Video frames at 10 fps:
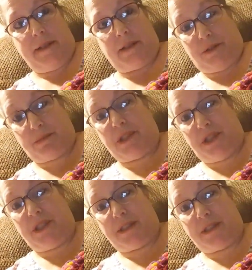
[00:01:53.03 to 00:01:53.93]
So, but
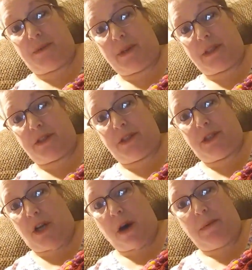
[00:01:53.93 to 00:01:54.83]
she does a really good
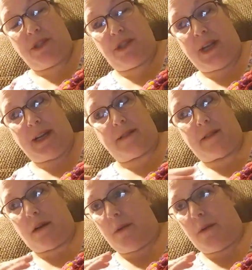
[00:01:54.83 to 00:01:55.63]
job, and she has, a